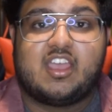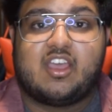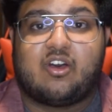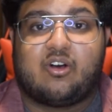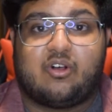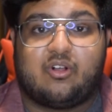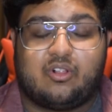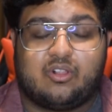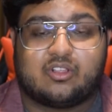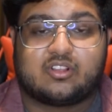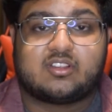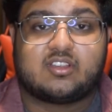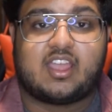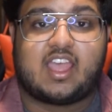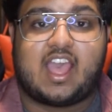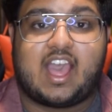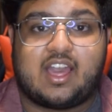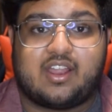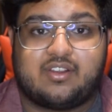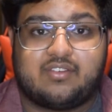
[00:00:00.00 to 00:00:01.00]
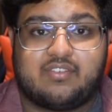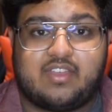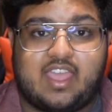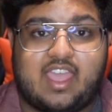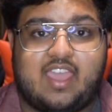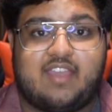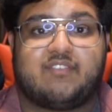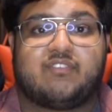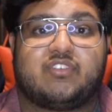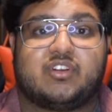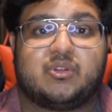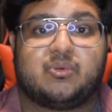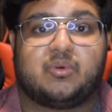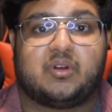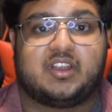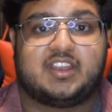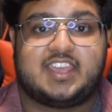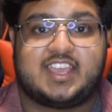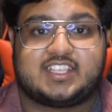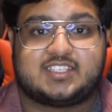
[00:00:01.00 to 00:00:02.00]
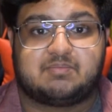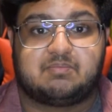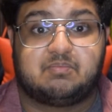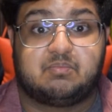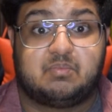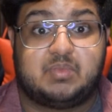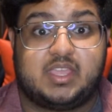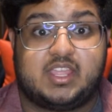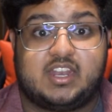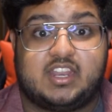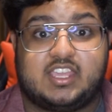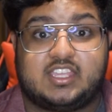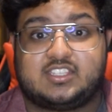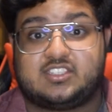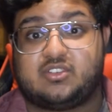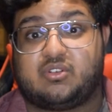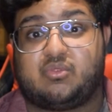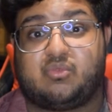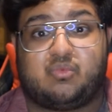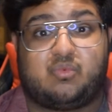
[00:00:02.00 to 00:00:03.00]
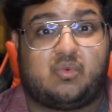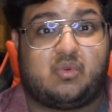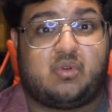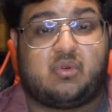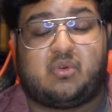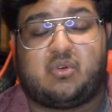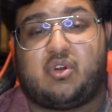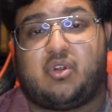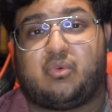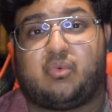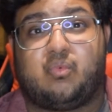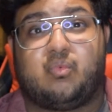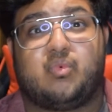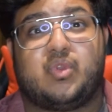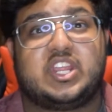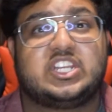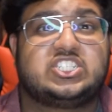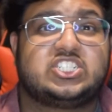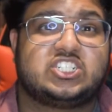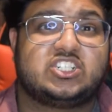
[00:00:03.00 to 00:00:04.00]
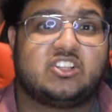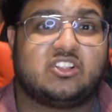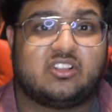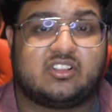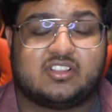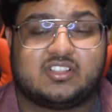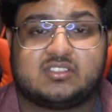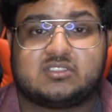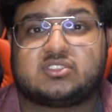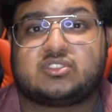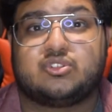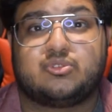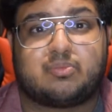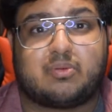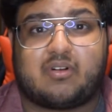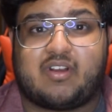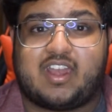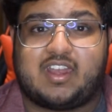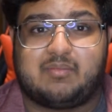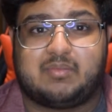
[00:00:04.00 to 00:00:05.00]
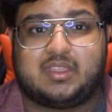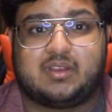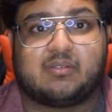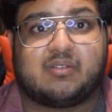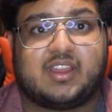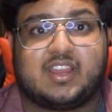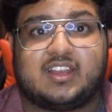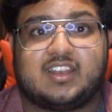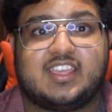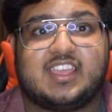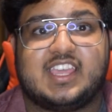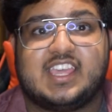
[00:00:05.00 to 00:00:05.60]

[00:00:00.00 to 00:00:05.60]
Hulk, out of everyone, has been his original super enemy, right?